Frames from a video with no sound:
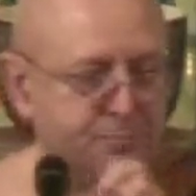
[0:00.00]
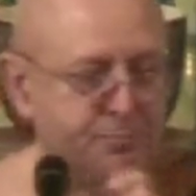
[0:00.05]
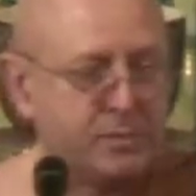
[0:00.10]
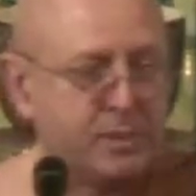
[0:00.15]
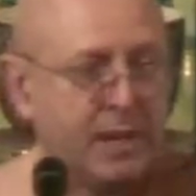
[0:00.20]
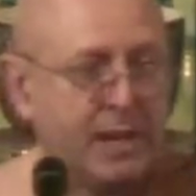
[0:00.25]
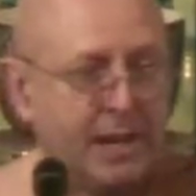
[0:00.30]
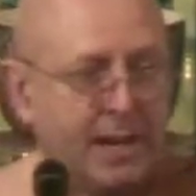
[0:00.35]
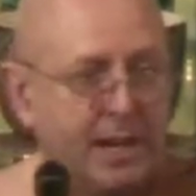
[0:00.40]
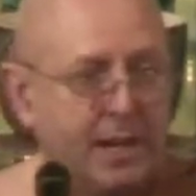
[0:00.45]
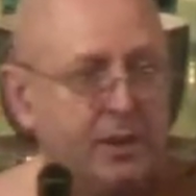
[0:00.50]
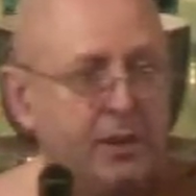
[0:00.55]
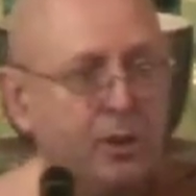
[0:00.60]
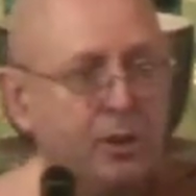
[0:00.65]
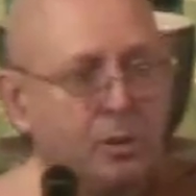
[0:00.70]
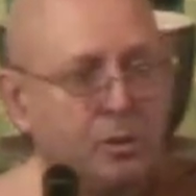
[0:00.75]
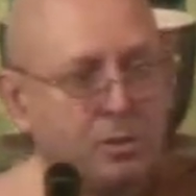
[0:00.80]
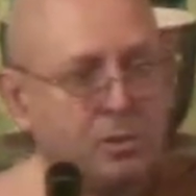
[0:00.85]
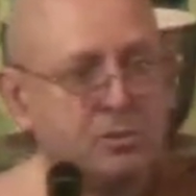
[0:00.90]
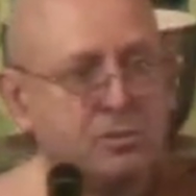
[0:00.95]
And he
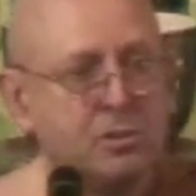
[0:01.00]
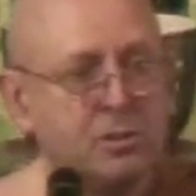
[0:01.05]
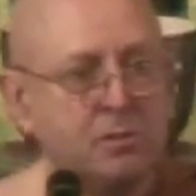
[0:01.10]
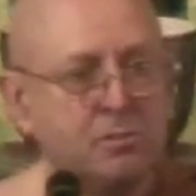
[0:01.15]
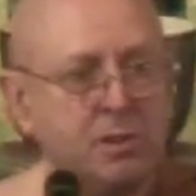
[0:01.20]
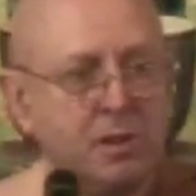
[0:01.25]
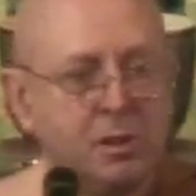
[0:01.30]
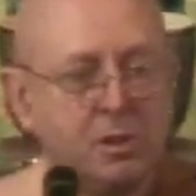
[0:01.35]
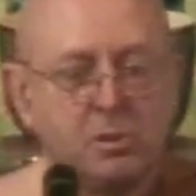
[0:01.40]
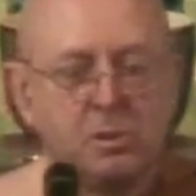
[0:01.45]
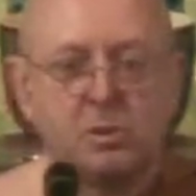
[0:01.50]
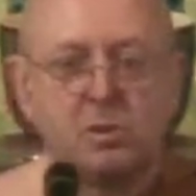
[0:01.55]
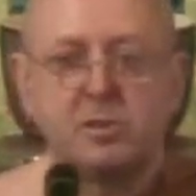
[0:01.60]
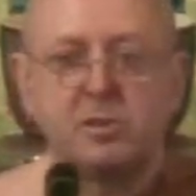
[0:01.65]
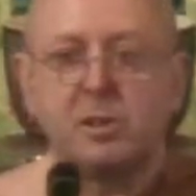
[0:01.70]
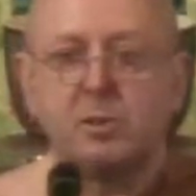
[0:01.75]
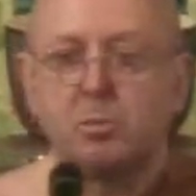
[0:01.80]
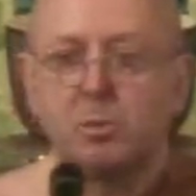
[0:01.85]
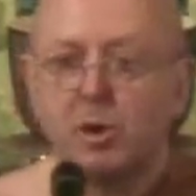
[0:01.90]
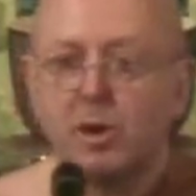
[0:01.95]
also
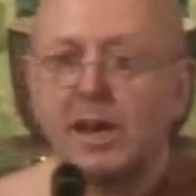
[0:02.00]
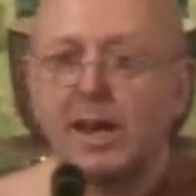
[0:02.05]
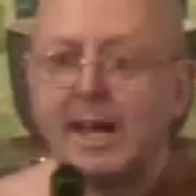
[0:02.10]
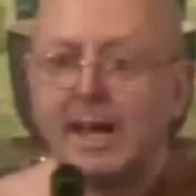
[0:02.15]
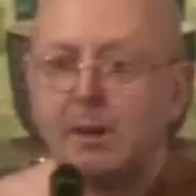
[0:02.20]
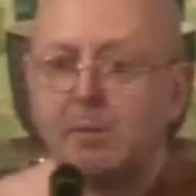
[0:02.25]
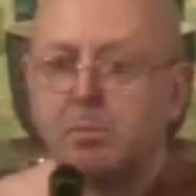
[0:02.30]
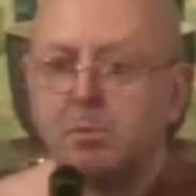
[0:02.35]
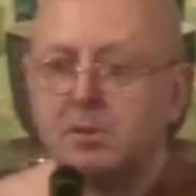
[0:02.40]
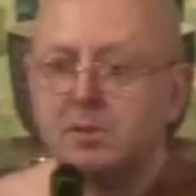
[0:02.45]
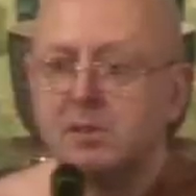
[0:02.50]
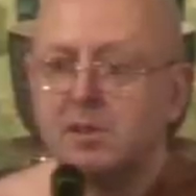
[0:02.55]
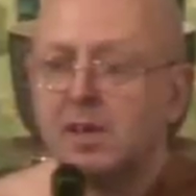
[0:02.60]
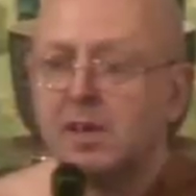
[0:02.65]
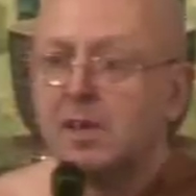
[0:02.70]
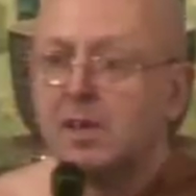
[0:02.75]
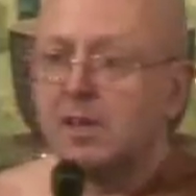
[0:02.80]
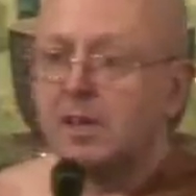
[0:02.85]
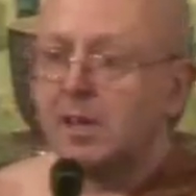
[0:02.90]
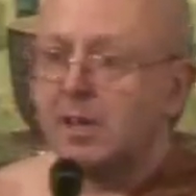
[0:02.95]
recorded what happened
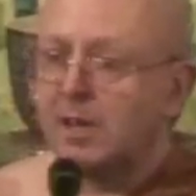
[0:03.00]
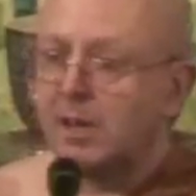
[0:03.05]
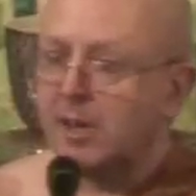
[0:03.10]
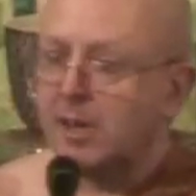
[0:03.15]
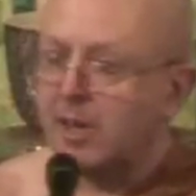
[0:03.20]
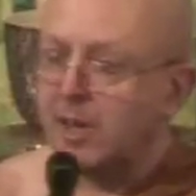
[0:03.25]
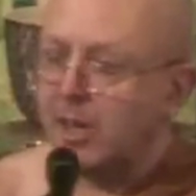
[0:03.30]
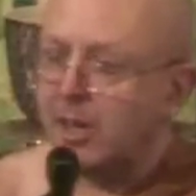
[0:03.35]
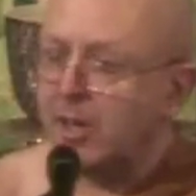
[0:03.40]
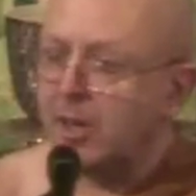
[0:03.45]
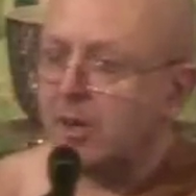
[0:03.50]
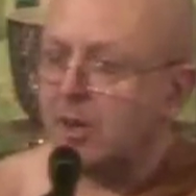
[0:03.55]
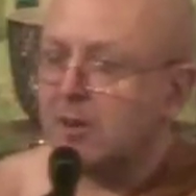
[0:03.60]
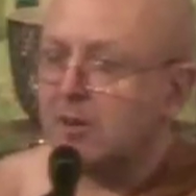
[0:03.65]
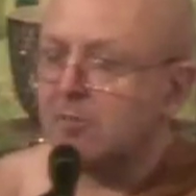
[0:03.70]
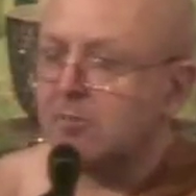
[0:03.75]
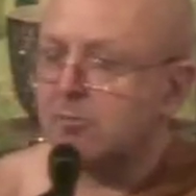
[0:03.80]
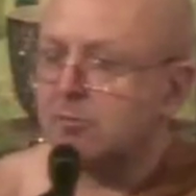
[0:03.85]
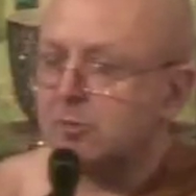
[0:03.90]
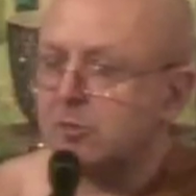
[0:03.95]
in the
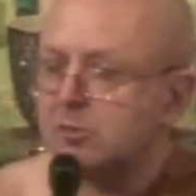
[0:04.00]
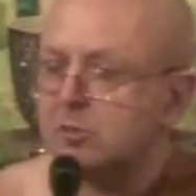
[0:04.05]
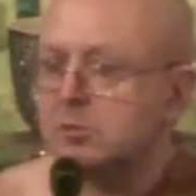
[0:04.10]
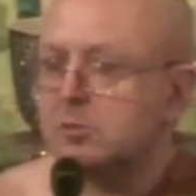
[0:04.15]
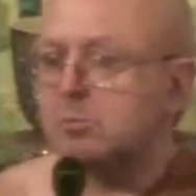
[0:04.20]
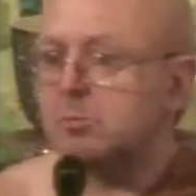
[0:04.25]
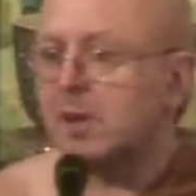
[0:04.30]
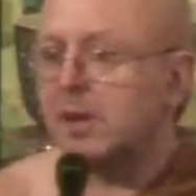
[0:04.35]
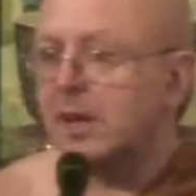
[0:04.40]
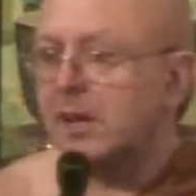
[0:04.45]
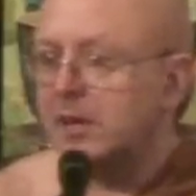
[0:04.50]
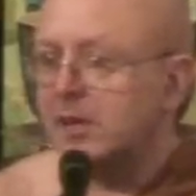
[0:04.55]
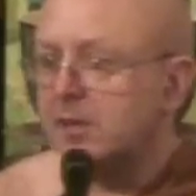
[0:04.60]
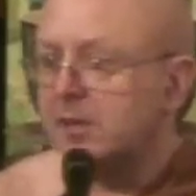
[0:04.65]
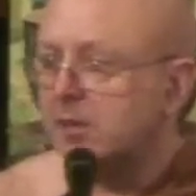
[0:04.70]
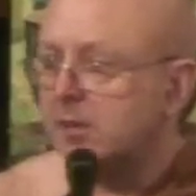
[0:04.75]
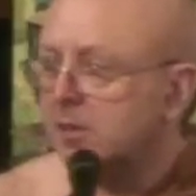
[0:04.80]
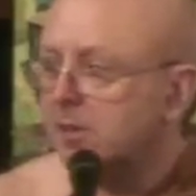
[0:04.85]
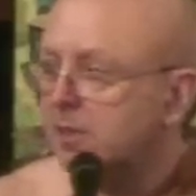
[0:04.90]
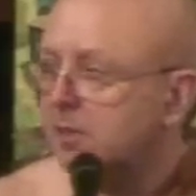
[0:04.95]
ER room and
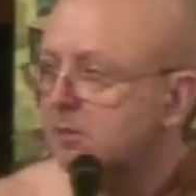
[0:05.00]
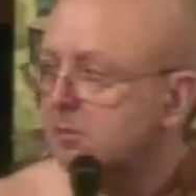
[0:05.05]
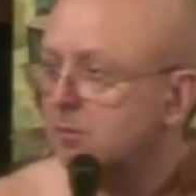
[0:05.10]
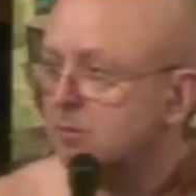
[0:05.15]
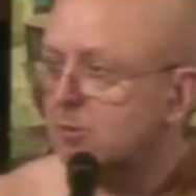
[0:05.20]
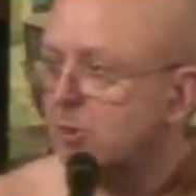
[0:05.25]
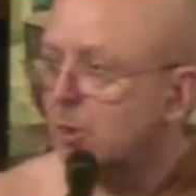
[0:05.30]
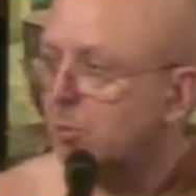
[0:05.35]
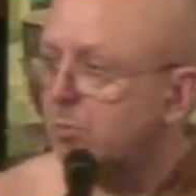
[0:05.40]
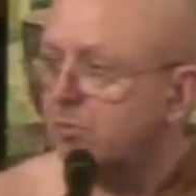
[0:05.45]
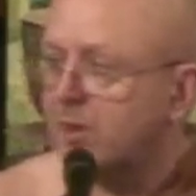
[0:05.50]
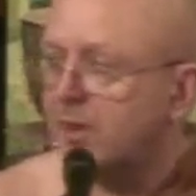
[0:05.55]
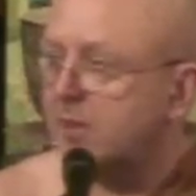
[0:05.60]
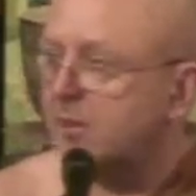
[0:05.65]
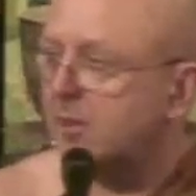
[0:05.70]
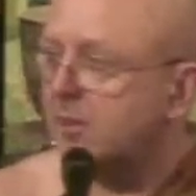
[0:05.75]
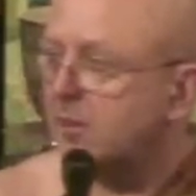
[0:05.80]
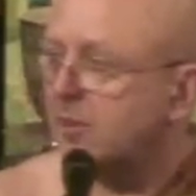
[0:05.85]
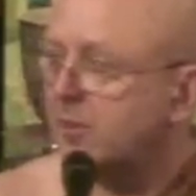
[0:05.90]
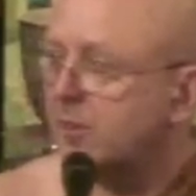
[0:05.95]
in the
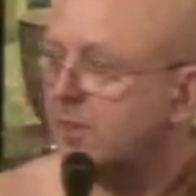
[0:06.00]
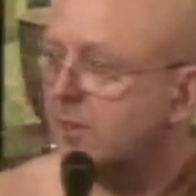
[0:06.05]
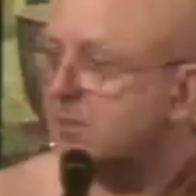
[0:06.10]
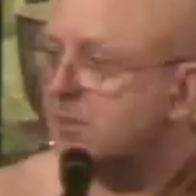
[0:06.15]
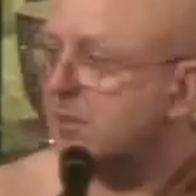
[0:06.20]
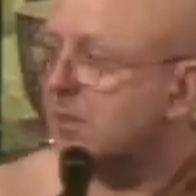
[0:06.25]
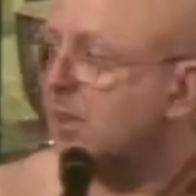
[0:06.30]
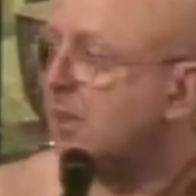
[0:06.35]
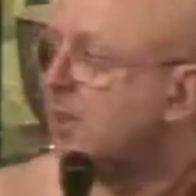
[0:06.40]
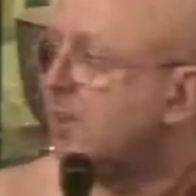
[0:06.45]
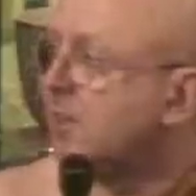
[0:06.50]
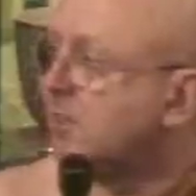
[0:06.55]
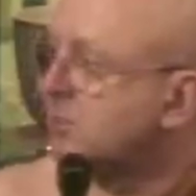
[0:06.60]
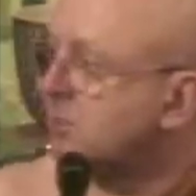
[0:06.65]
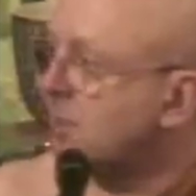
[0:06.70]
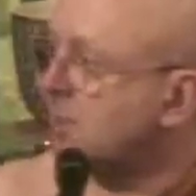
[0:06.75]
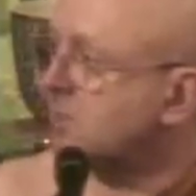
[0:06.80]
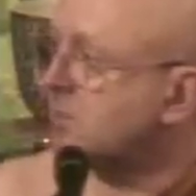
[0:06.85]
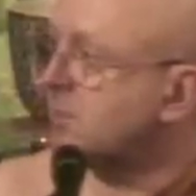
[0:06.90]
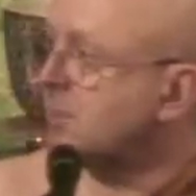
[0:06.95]
operating theatre,
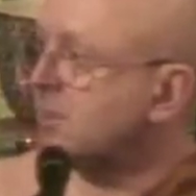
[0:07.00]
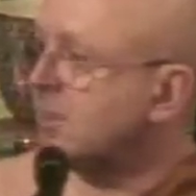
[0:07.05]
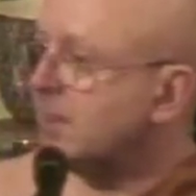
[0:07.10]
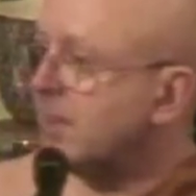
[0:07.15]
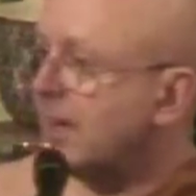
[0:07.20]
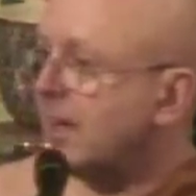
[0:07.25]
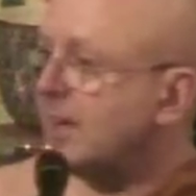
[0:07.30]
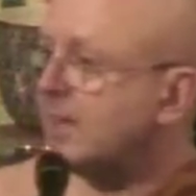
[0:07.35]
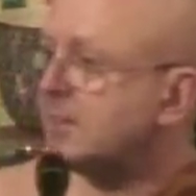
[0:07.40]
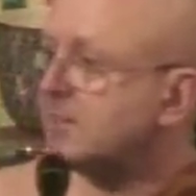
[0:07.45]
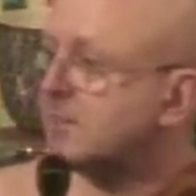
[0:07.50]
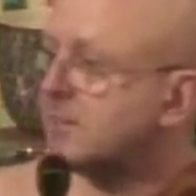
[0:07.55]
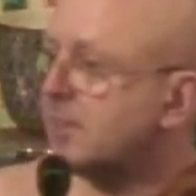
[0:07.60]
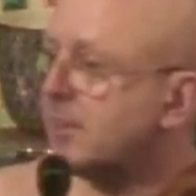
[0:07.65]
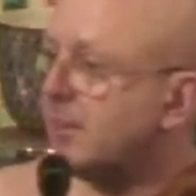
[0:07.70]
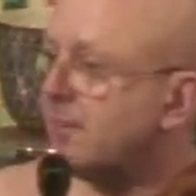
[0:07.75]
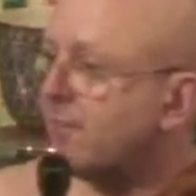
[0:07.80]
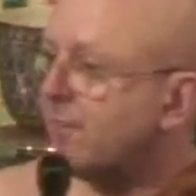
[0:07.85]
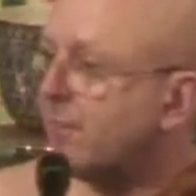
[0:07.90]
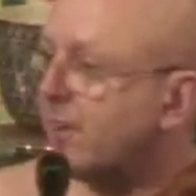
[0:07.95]
just in case
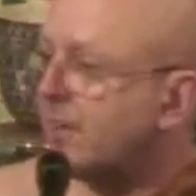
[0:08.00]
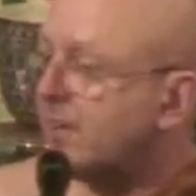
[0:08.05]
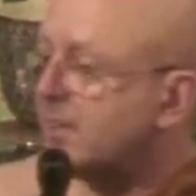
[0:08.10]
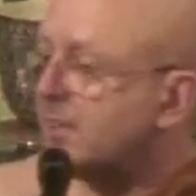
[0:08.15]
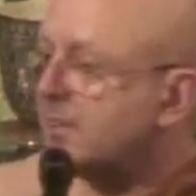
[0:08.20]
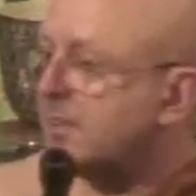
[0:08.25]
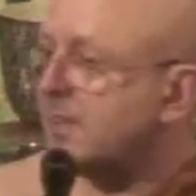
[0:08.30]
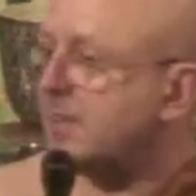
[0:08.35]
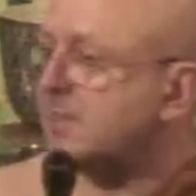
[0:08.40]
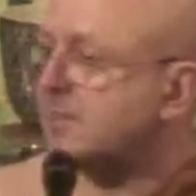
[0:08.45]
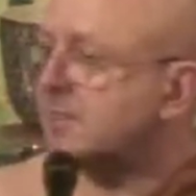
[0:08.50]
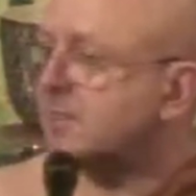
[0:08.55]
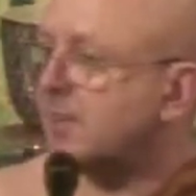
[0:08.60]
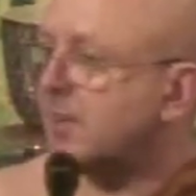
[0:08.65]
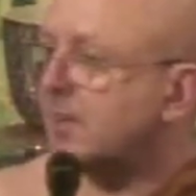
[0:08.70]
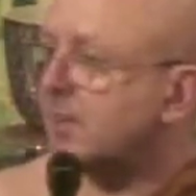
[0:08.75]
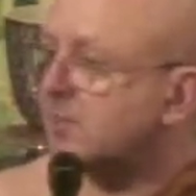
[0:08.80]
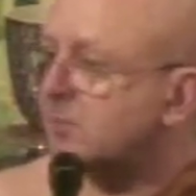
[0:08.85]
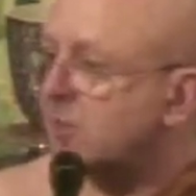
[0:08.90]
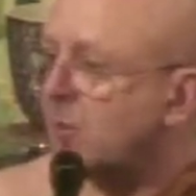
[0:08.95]
that if they did say
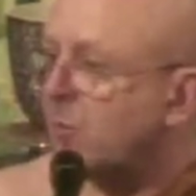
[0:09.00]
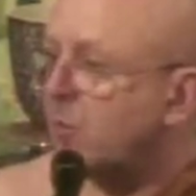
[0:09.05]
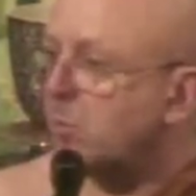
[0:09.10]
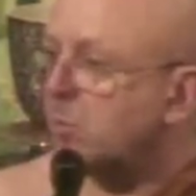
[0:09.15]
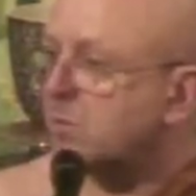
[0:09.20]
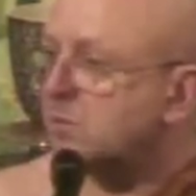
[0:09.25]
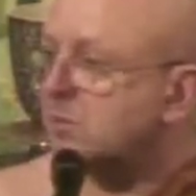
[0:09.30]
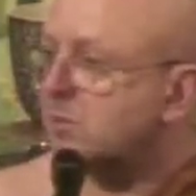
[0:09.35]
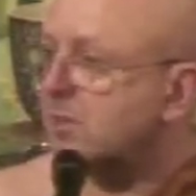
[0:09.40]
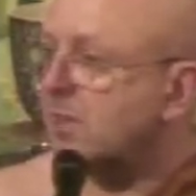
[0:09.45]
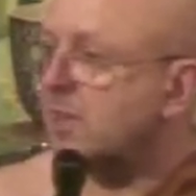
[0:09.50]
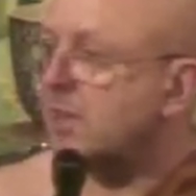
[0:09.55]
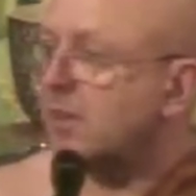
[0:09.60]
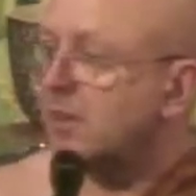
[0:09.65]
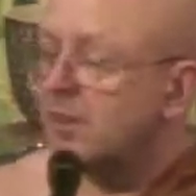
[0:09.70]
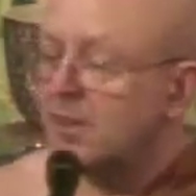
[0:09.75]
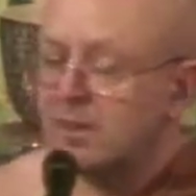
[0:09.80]
that something was said,